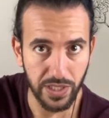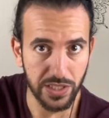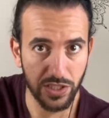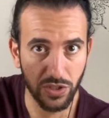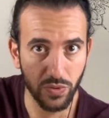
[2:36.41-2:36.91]

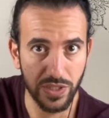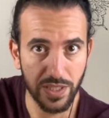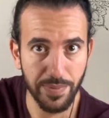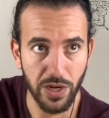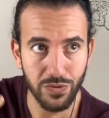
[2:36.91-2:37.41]
So it's
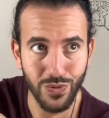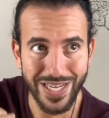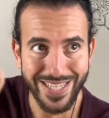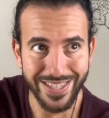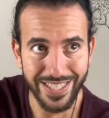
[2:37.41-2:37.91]
about
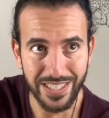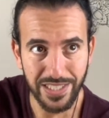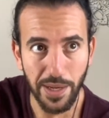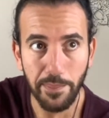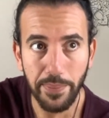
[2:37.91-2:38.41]
weighing things
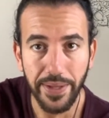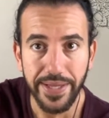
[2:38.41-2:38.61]
up